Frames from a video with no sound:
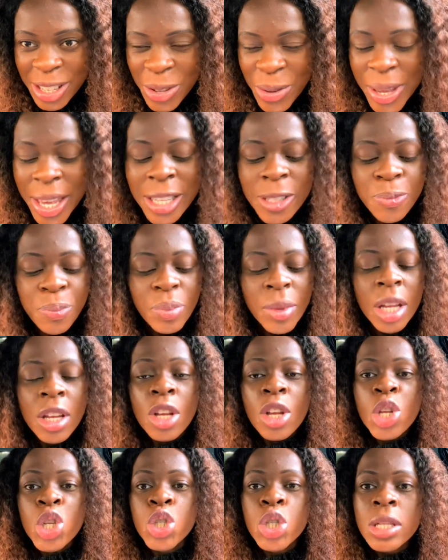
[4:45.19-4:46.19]
You get,
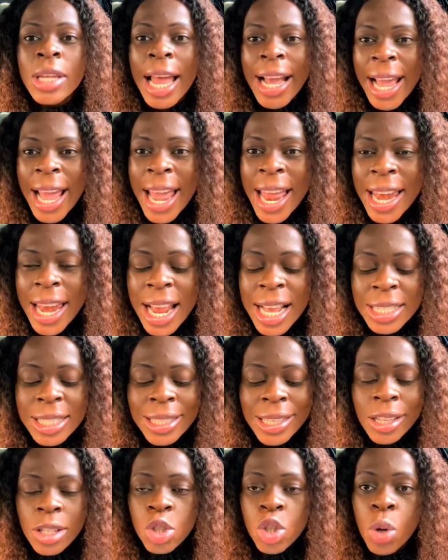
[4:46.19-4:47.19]
so like I earlier said,